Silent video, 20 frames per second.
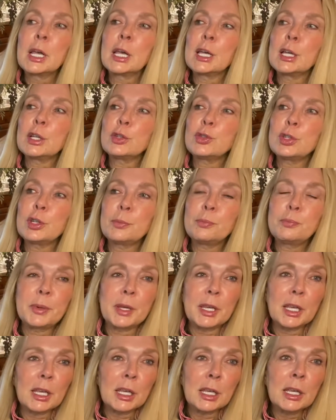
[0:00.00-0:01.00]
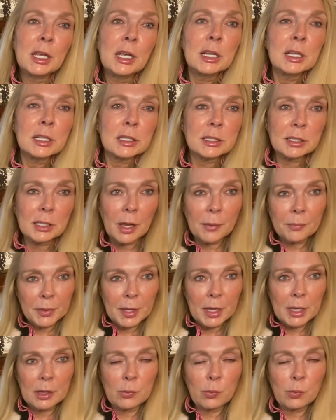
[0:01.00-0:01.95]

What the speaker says: It should be something